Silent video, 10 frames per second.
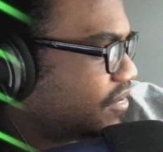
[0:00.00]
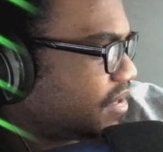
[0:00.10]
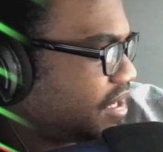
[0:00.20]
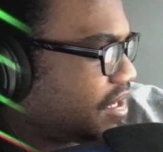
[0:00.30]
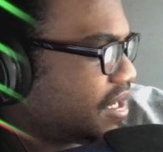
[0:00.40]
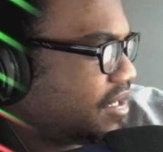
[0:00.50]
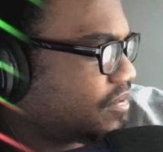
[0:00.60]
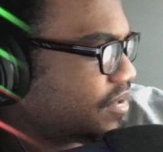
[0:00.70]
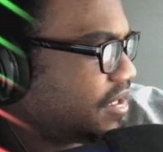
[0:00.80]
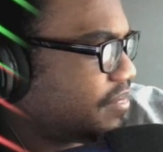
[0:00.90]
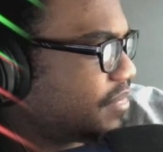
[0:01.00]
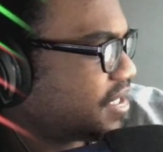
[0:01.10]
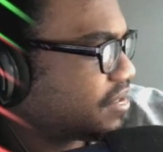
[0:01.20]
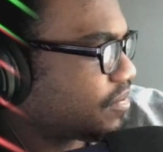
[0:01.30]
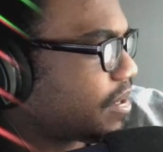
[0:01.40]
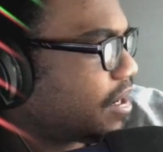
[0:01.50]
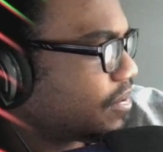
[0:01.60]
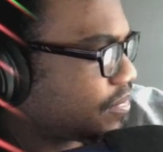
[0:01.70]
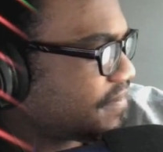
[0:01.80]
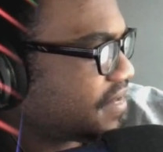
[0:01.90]
Okay, I didn't really mess
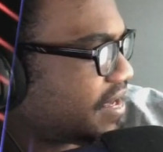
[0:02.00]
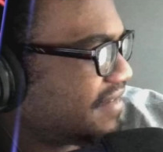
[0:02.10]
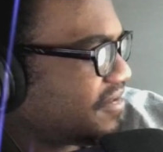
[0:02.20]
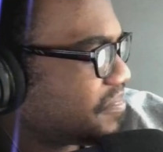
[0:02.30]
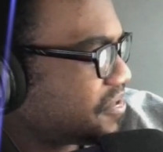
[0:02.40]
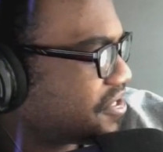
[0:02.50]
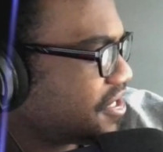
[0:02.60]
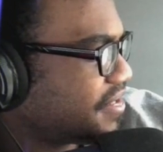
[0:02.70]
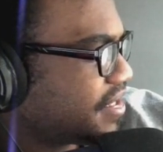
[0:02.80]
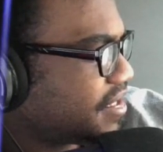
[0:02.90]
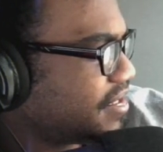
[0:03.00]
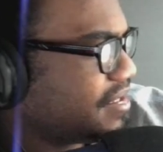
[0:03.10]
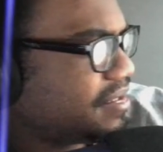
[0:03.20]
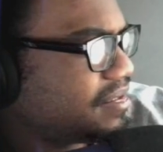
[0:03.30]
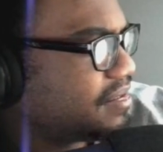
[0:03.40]
around with the heavy machine gun.